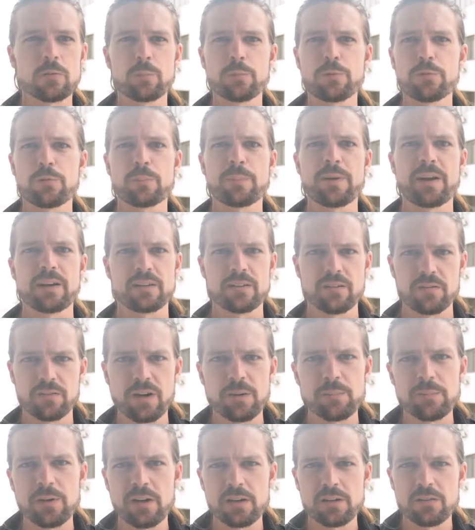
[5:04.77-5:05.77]
perspective,
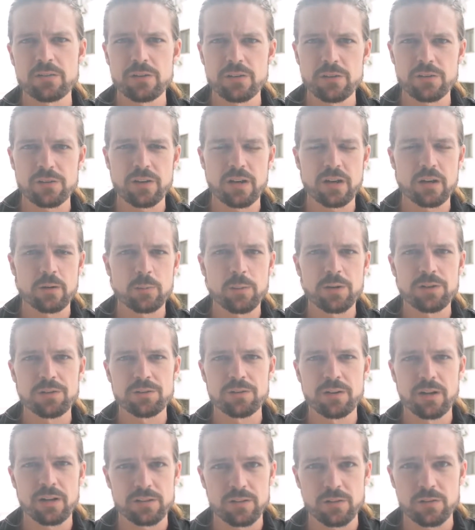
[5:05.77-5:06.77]
I'm not even saying whether or
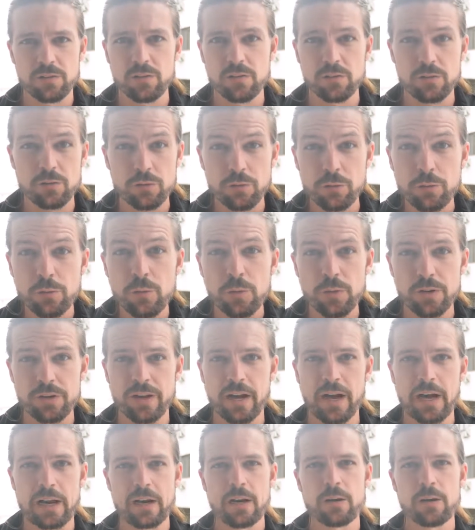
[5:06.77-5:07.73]
not this is true or not.